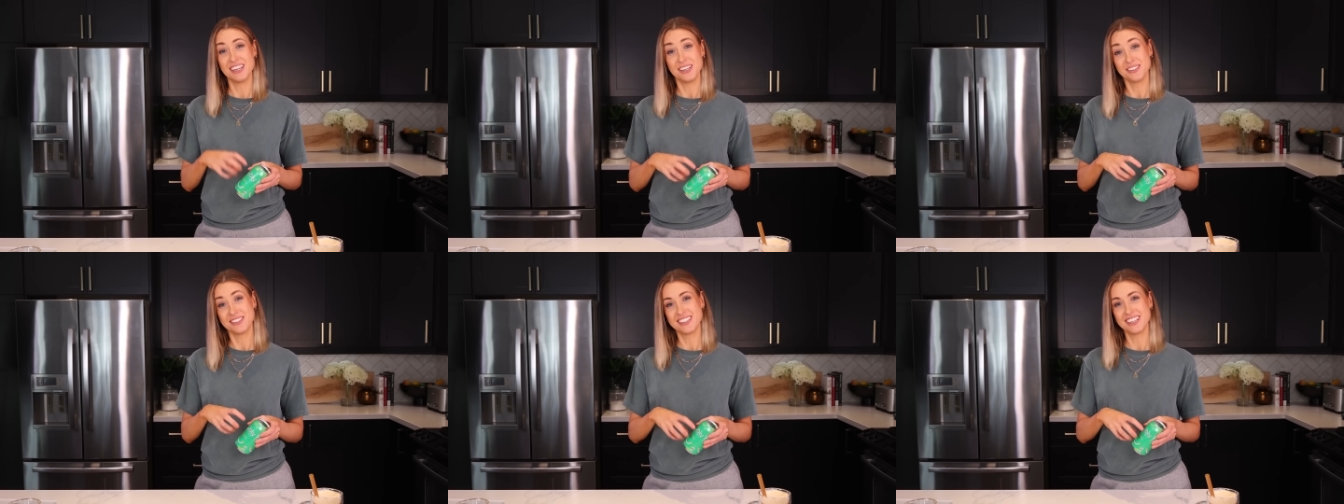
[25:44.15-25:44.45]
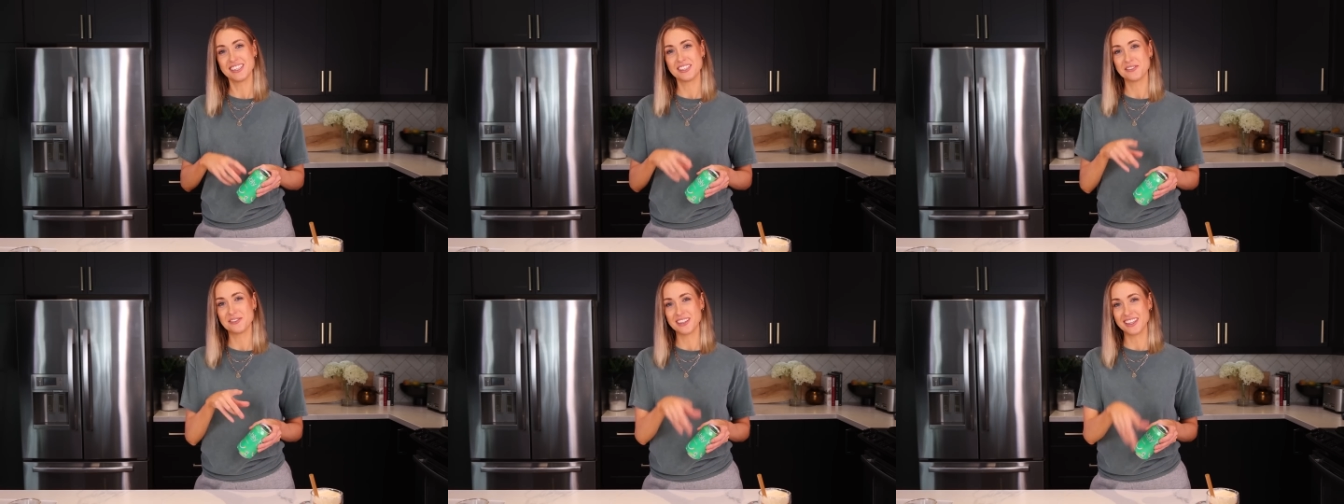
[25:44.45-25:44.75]
use
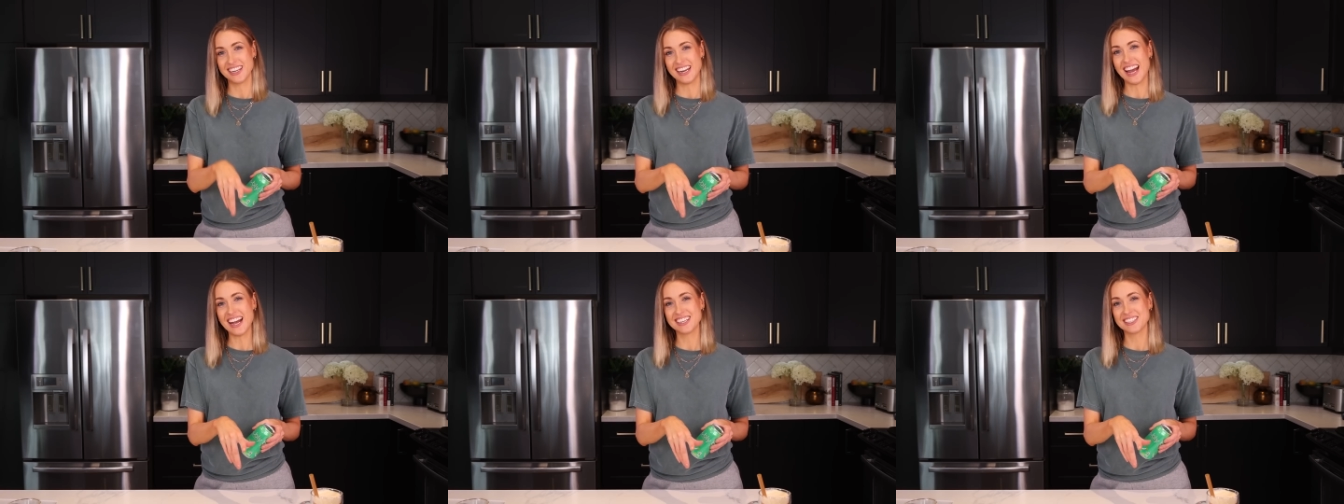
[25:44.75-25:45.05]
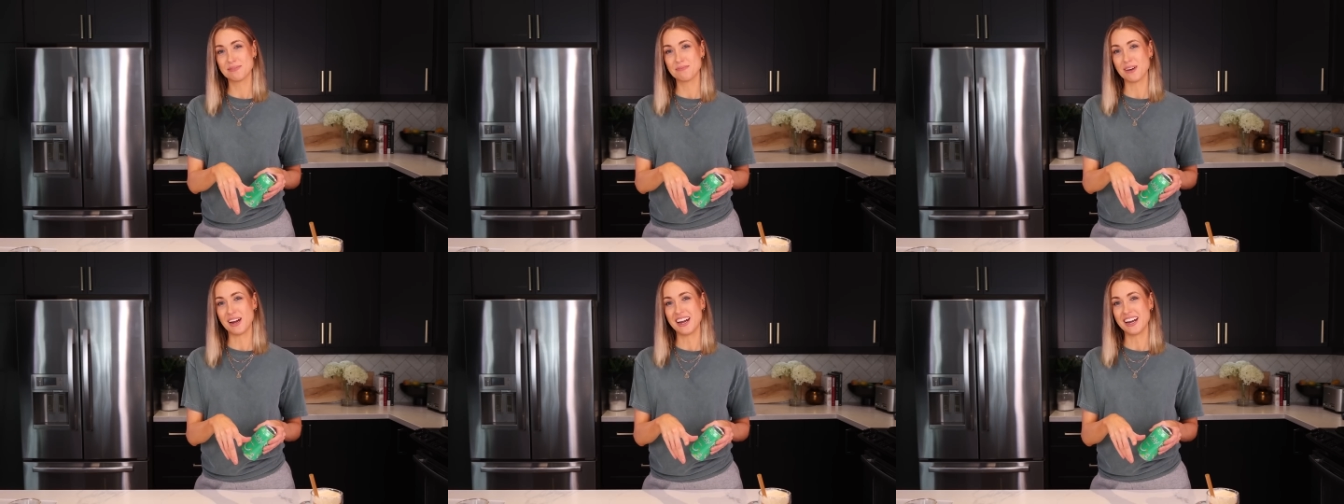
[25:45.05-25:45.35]
this for the
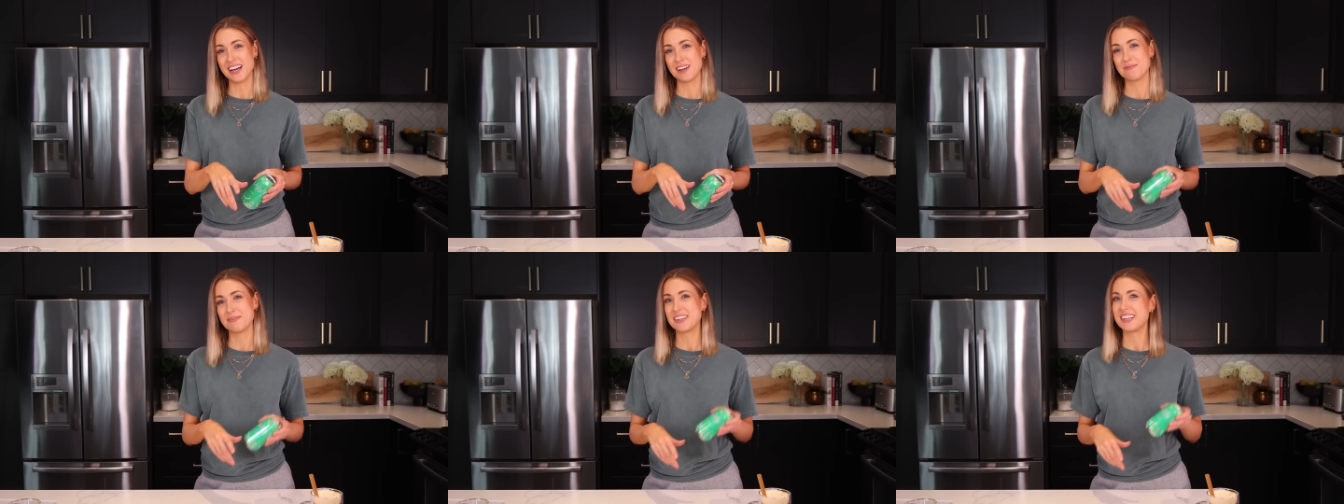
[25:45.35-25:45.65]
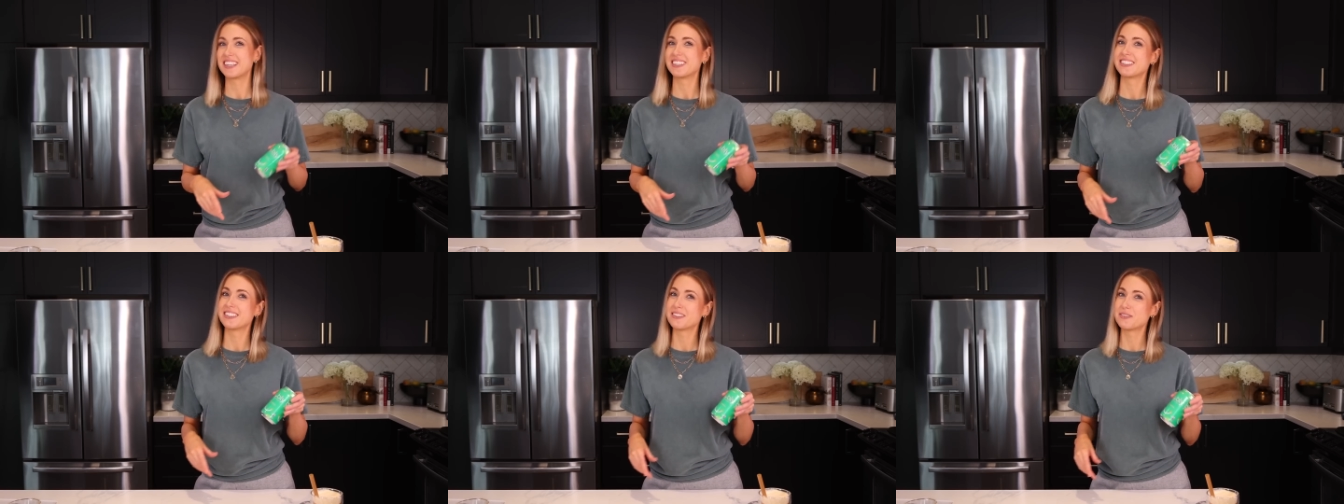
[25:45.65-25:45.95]
next product
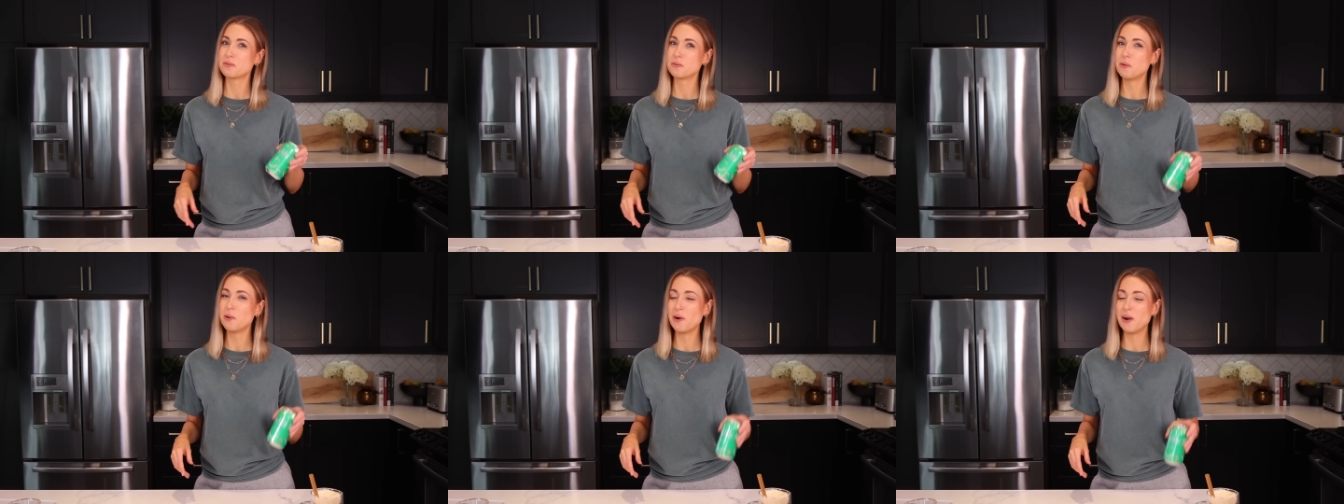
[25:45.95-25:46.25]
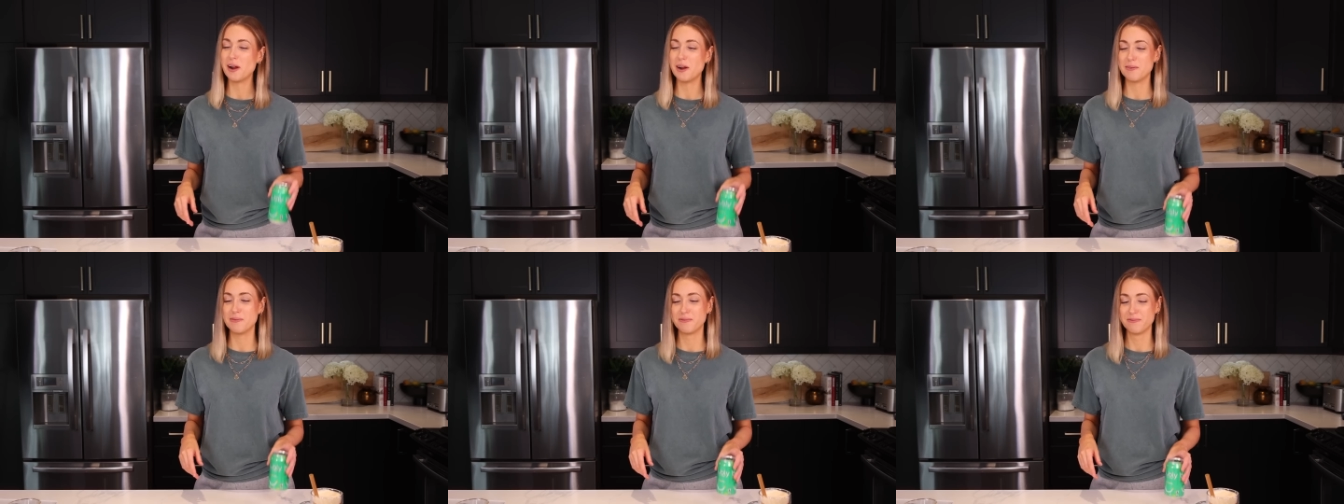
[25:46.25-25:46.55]
because it's
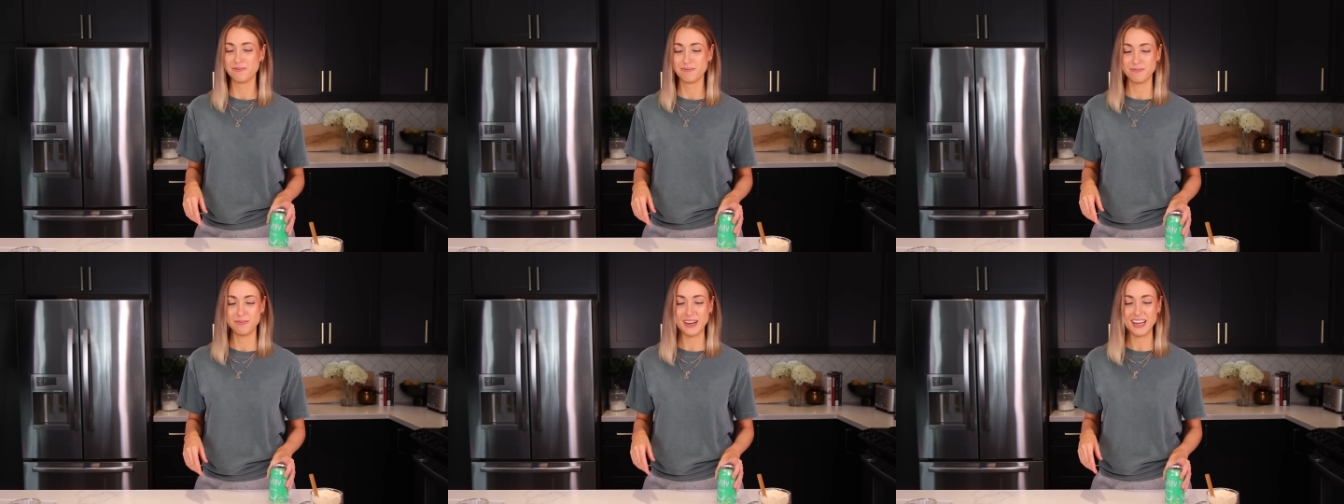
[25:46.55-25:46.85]
warm.